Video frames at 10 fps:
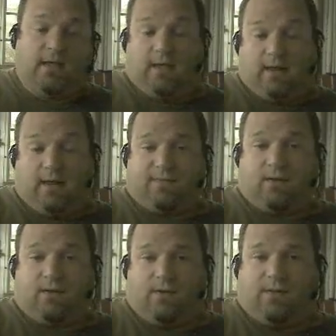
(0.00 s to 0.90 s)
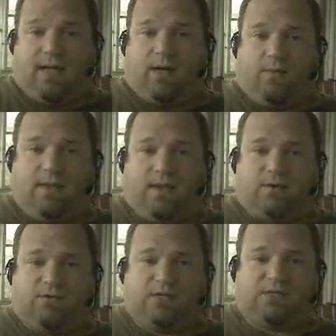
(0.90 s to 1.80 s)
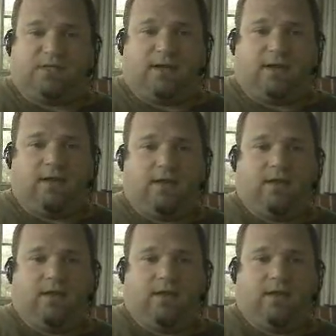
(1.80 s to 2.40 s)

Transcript: And I thought, well, that will be interesting.